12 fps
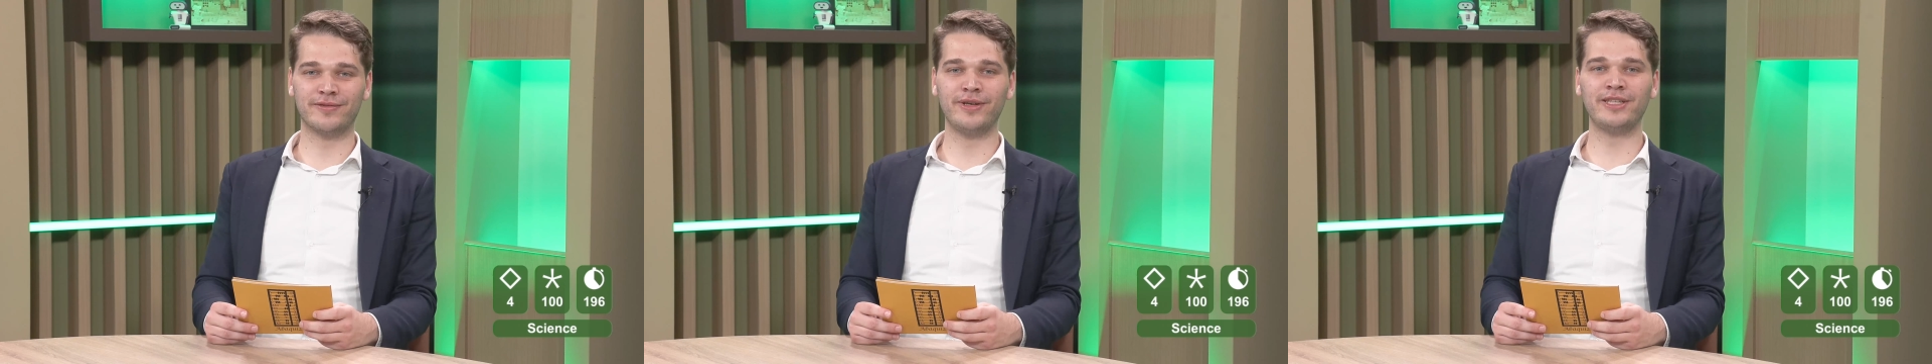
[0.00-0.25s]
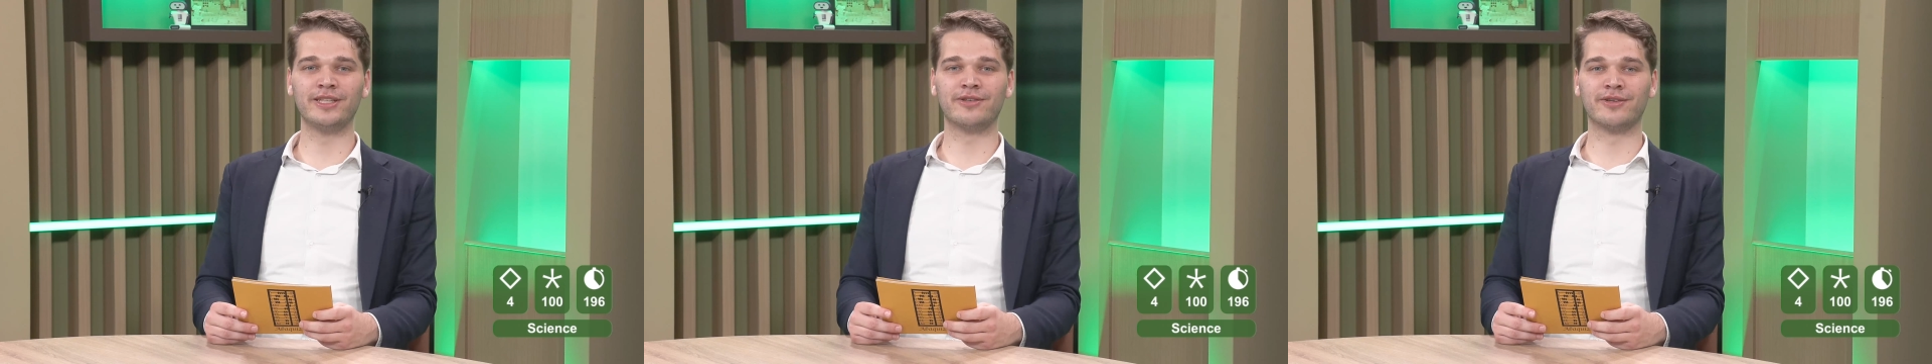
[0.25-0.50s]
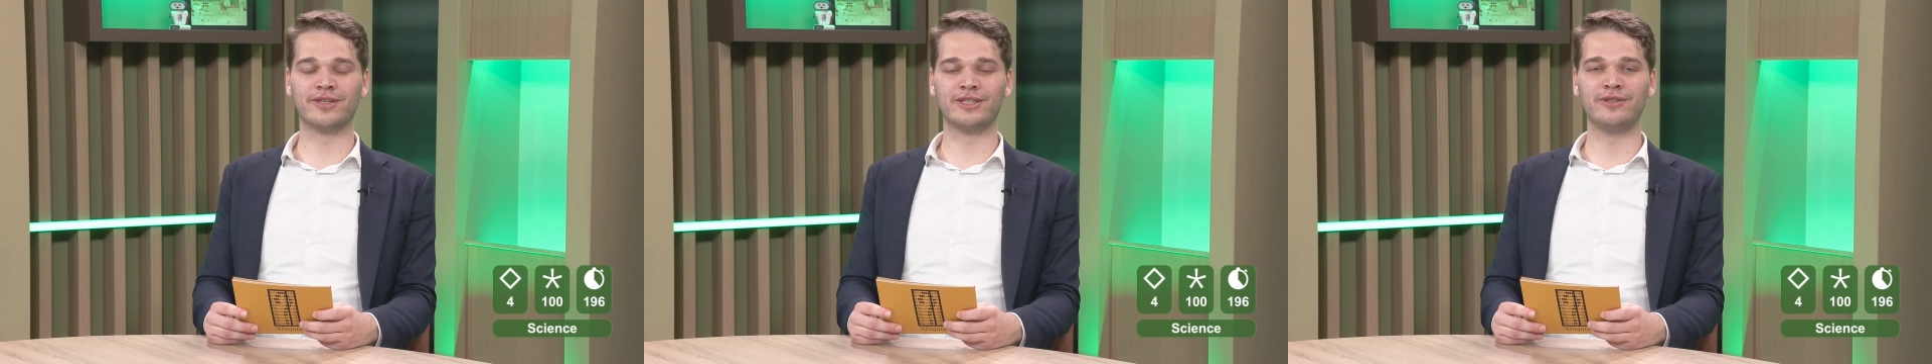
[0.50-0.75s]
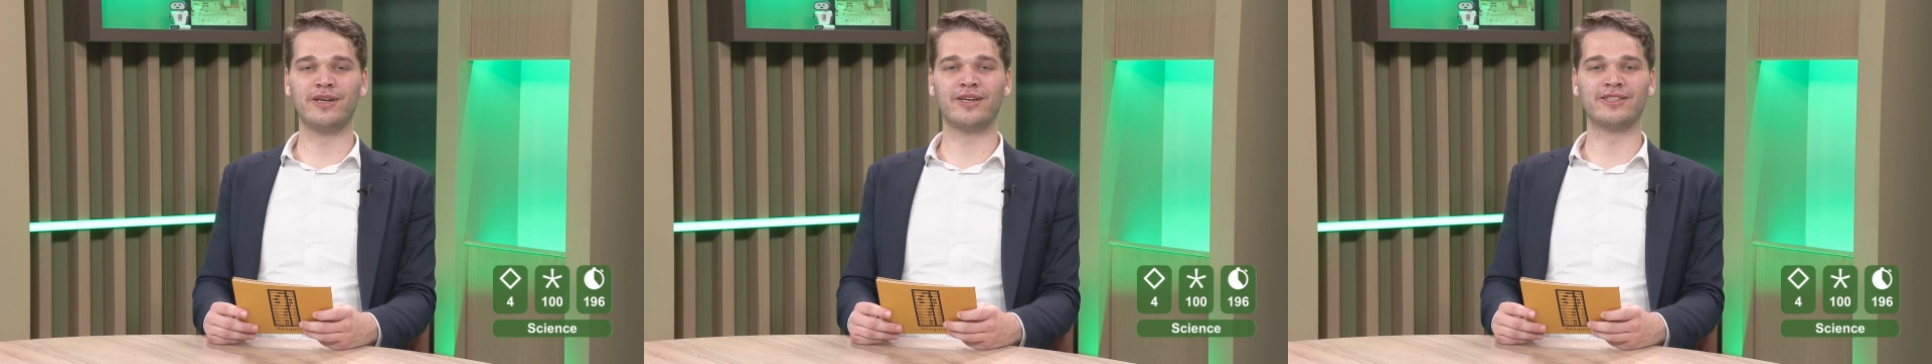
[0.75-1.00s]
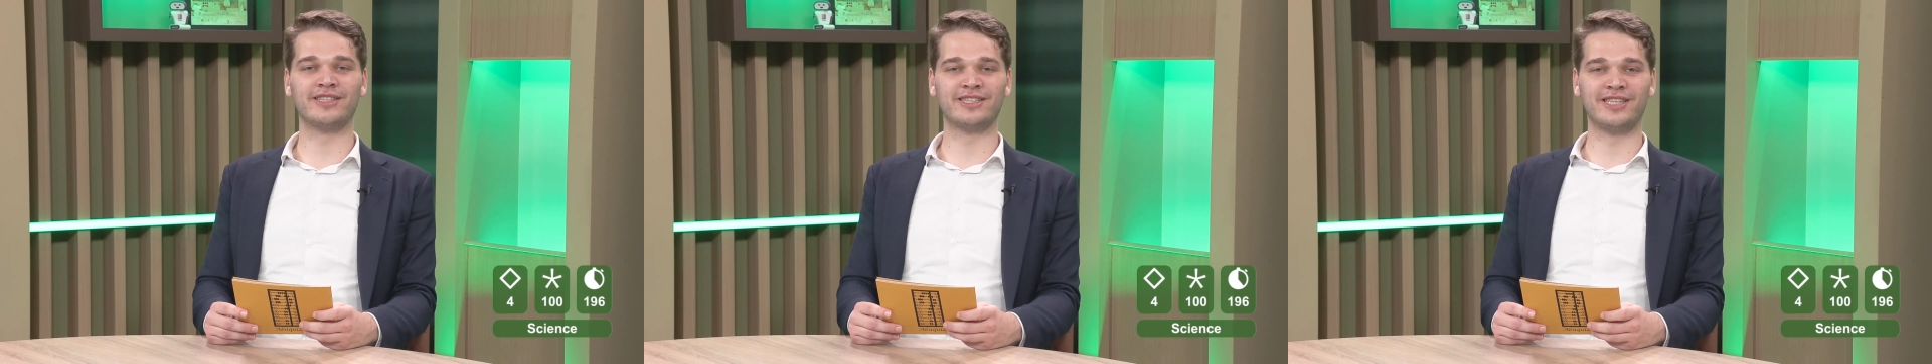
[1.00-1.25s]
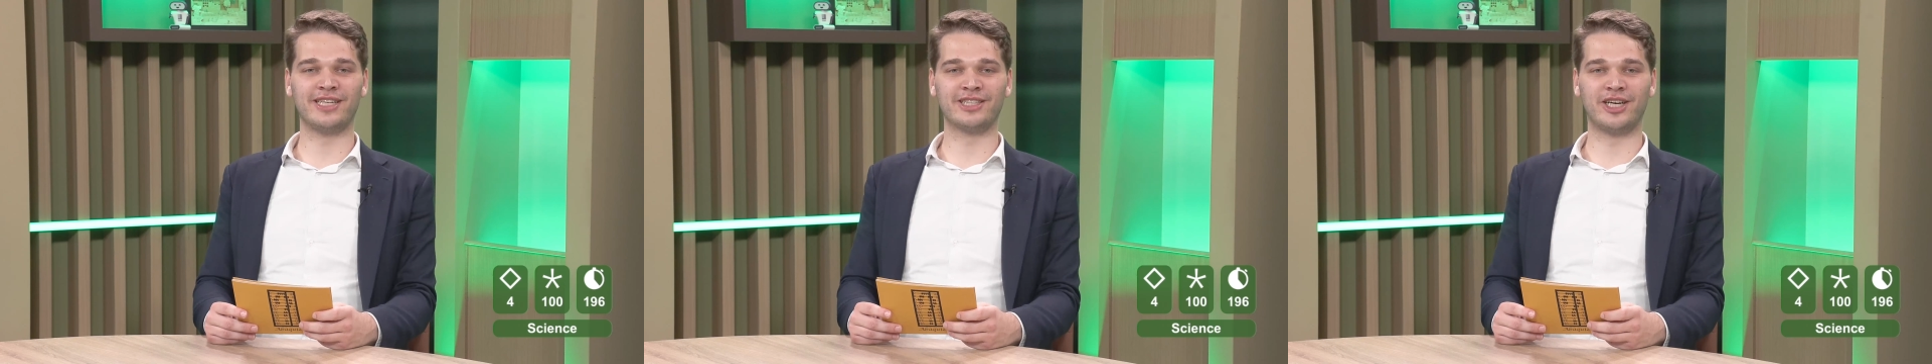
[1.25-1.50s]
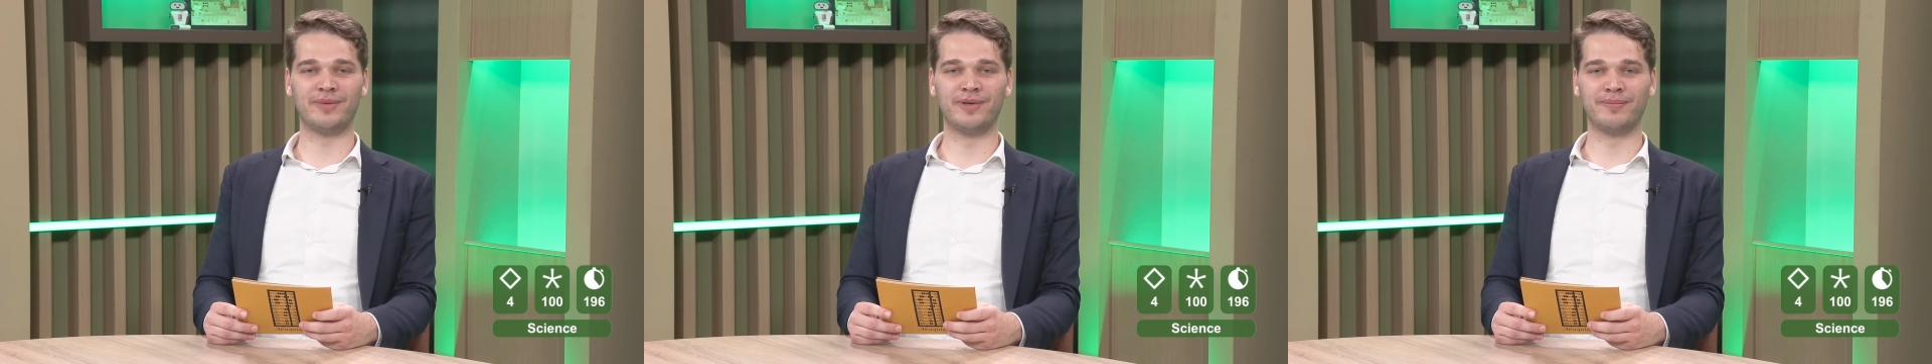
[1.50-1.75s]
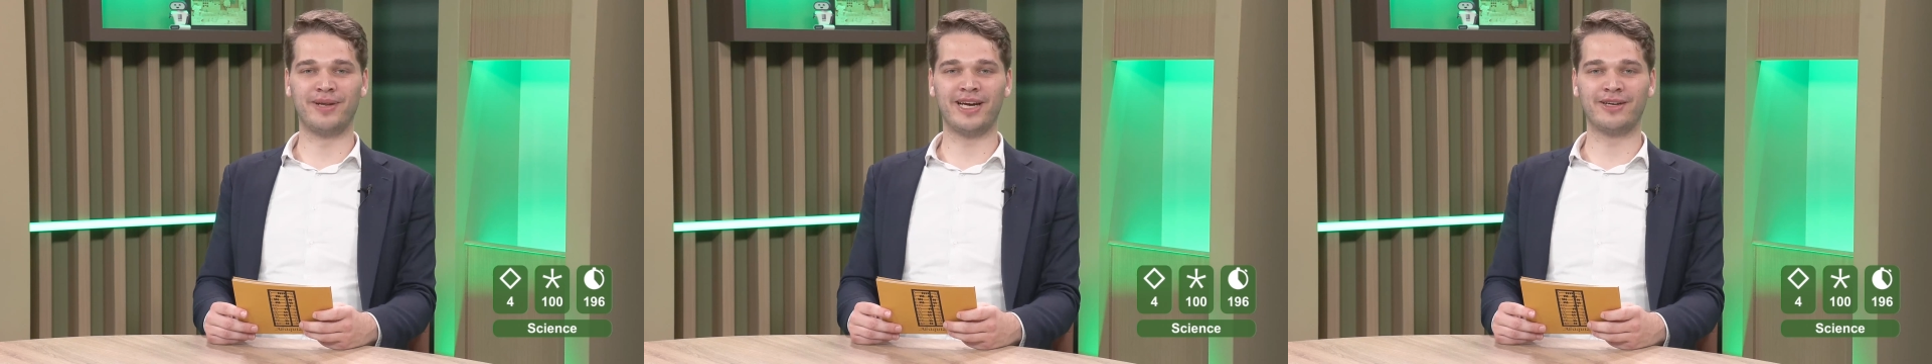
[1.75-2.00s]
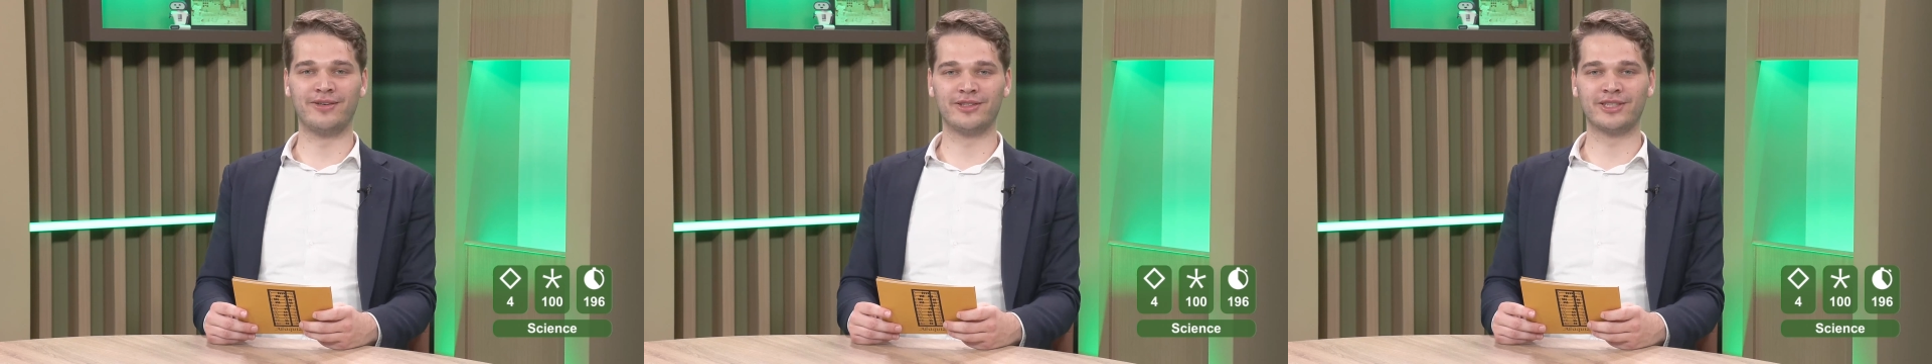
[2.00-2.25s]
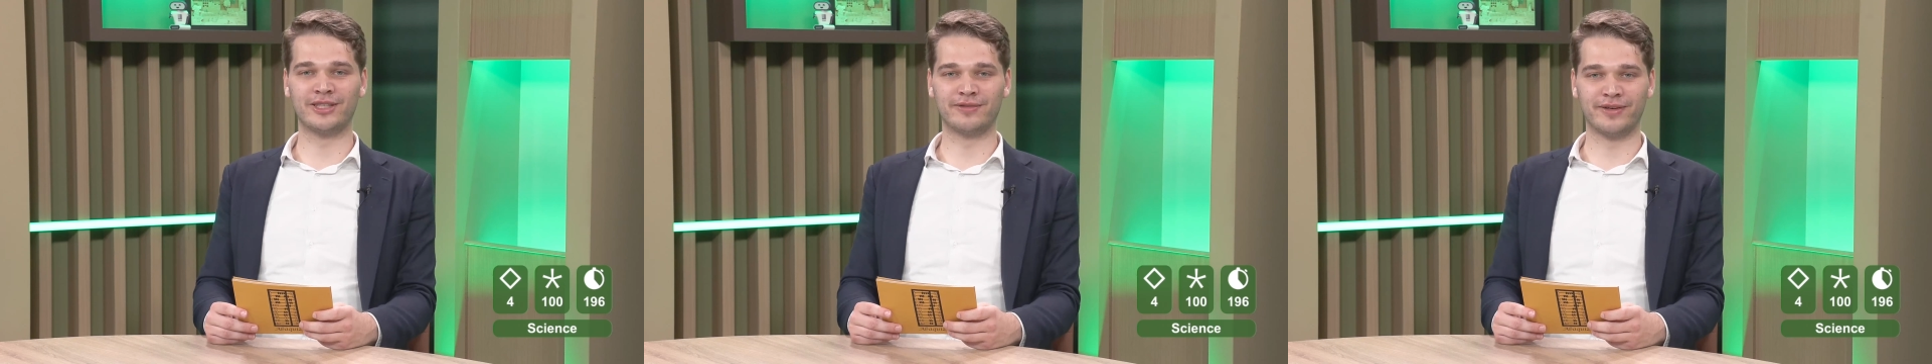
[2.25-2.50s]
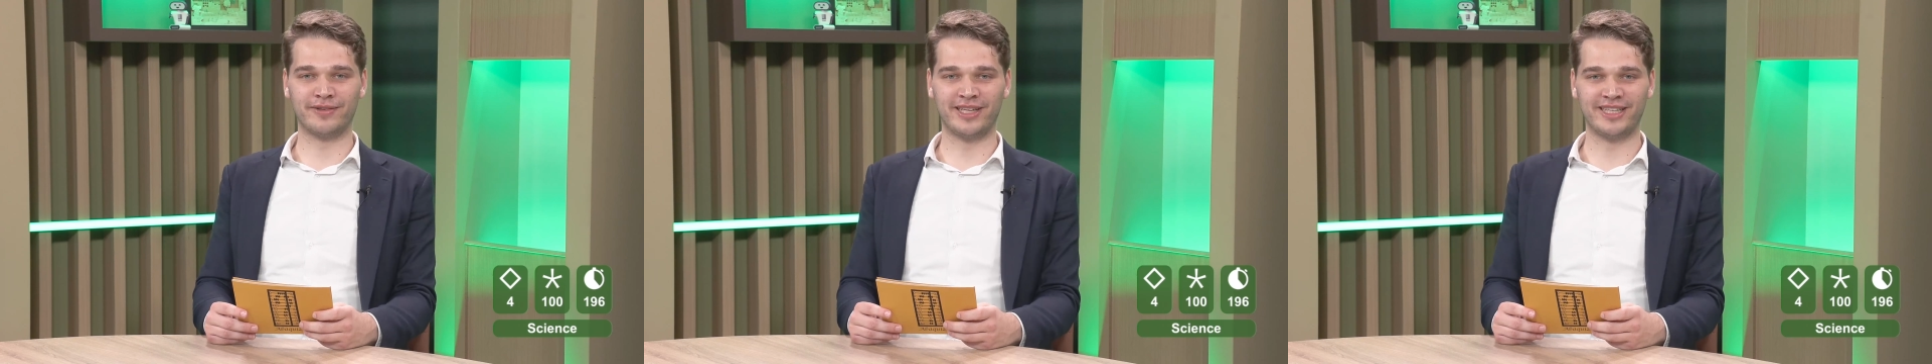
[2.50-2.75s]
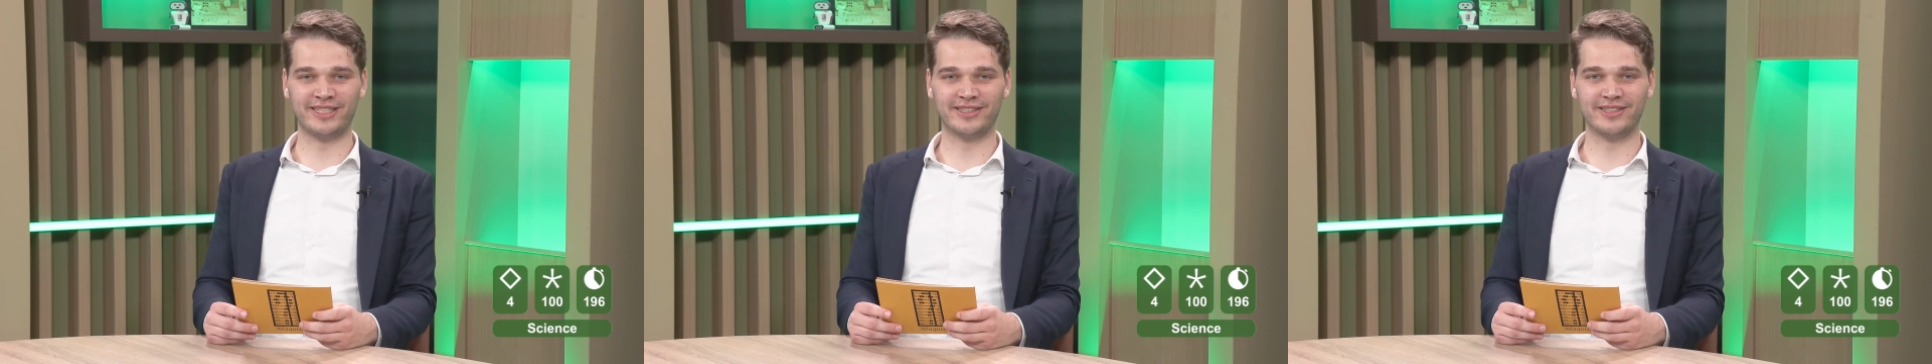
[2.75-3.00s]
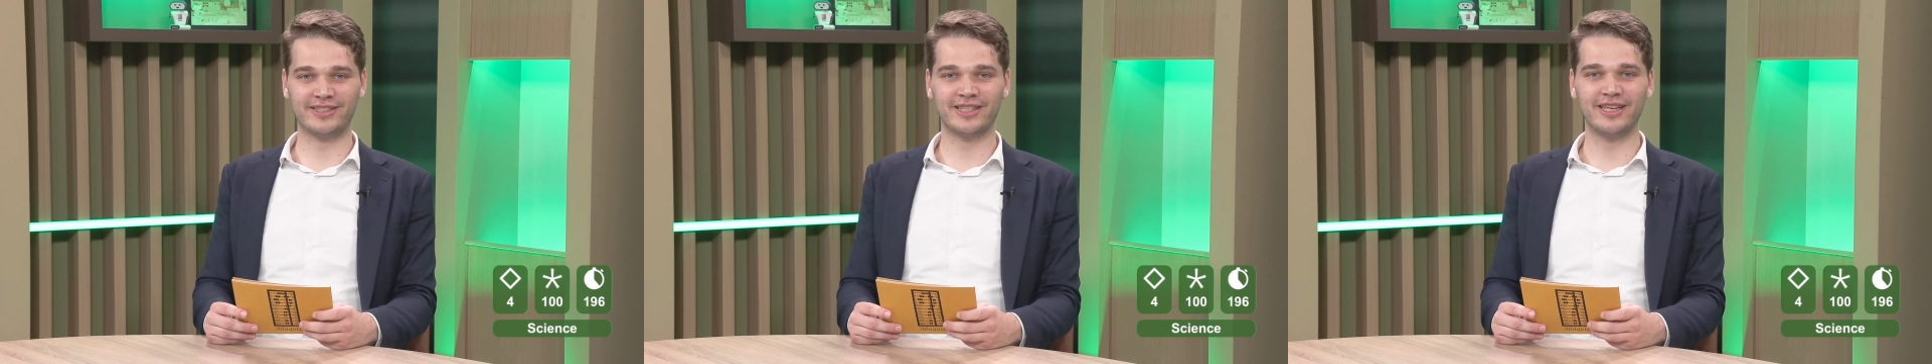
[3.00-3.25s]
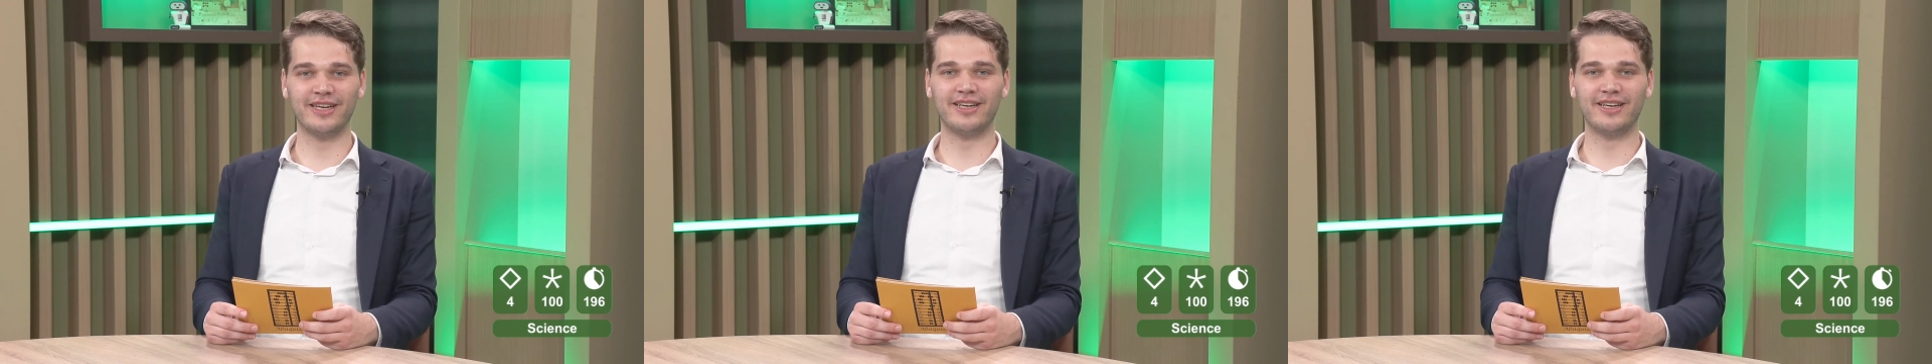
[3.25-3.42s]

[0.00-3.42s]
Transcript: featured on their 2006 album Black Holes and Revelations.